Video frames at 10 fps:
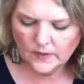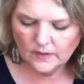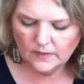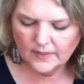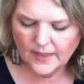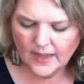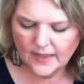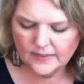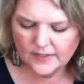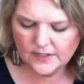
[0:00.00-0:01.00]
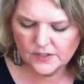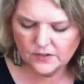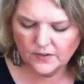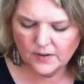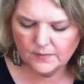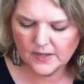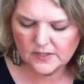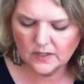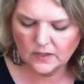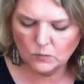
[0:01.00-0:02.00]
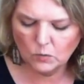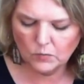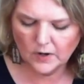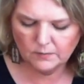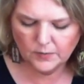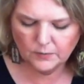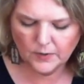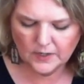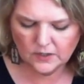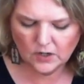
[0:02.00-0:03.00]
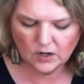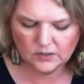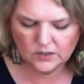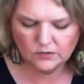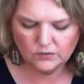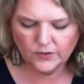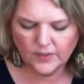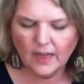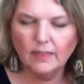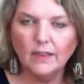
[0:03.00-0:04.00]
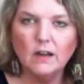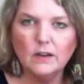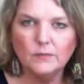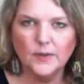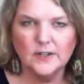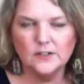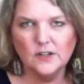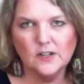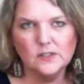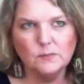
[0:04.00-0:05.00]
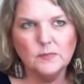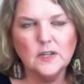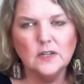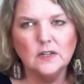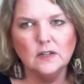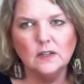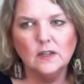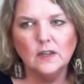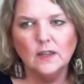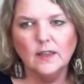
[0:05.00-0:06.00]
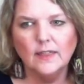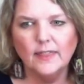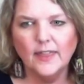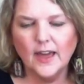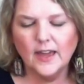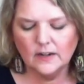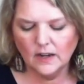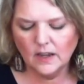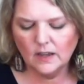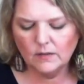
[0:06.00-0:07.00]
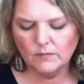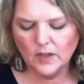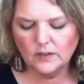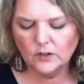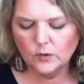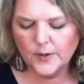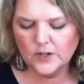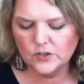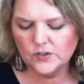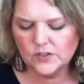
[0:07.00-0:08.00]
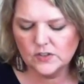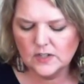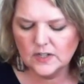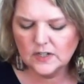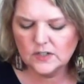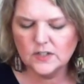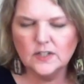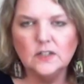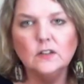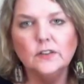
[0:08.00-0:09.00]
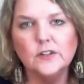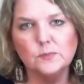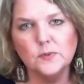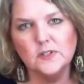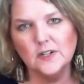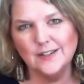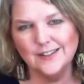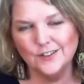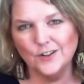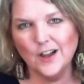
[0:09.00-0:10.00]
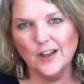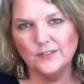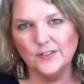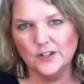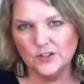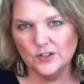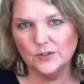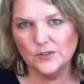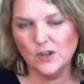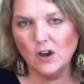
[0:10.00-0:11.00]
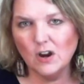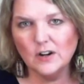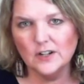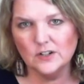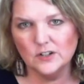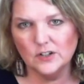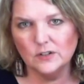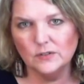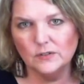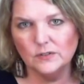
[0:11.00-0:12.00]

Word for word: that this Divine Masculine won't be ready to talk to you for that long, but it does mean that a little patience is needed to heal this particular kind of issue. It's a hard issue.